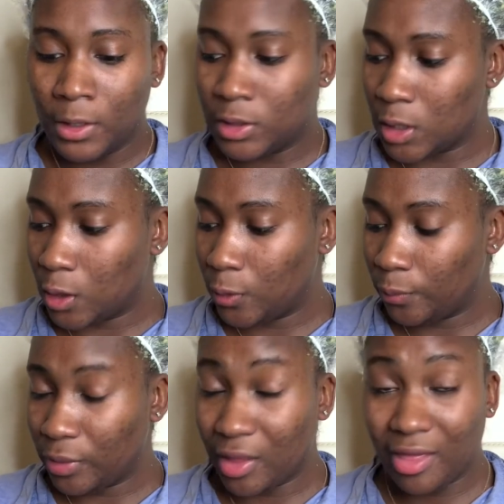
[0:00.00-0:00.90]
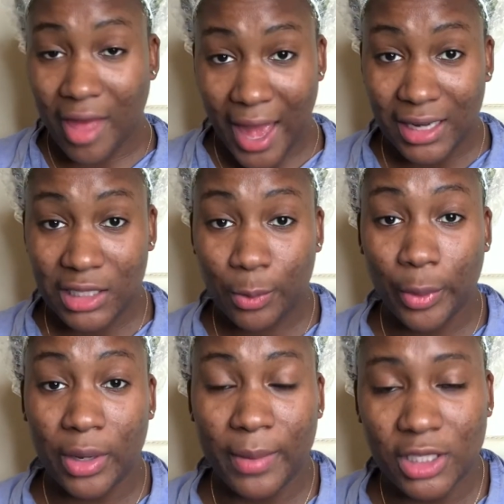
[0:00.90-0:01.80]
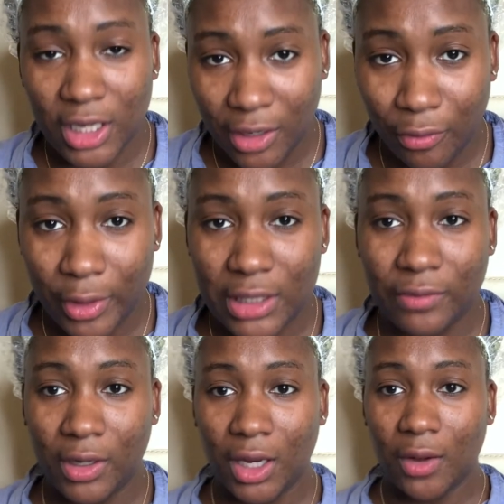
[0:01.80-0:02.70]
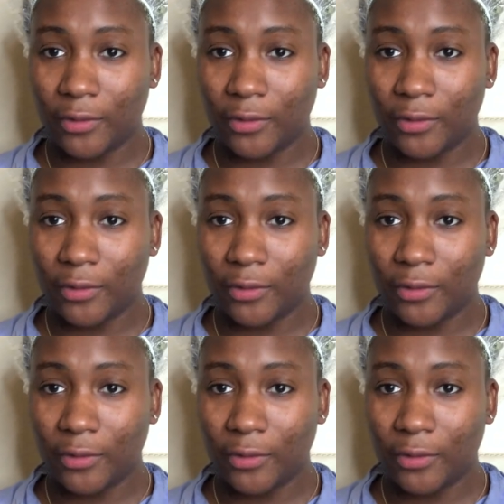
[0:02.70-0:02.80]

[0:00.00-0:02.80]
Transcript: So that is pretty much it for this video.